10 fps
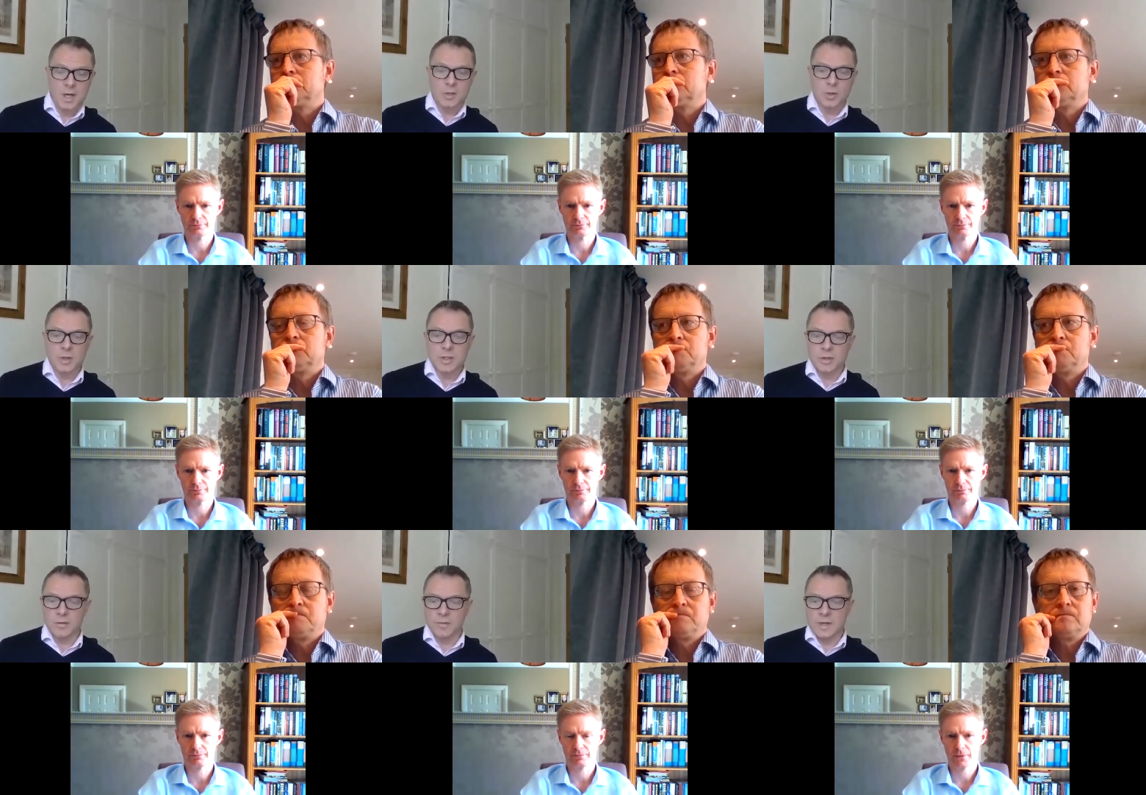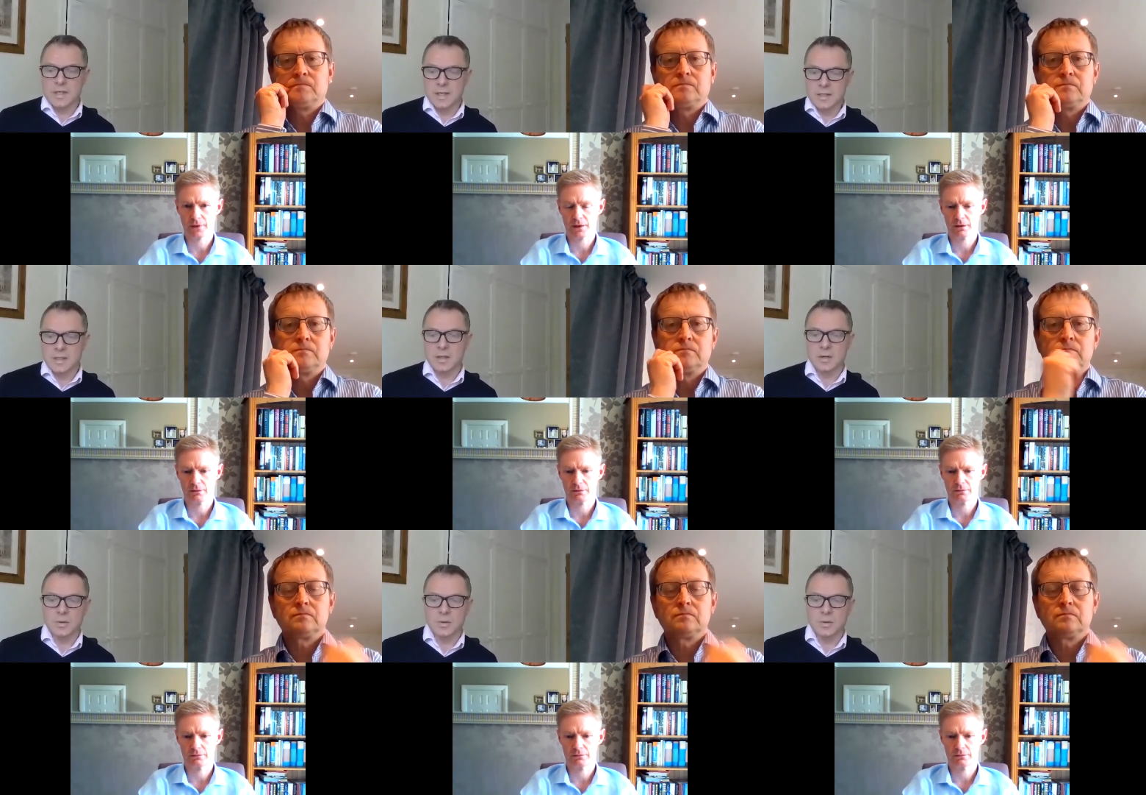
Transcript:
Speaker 1: talking to fit into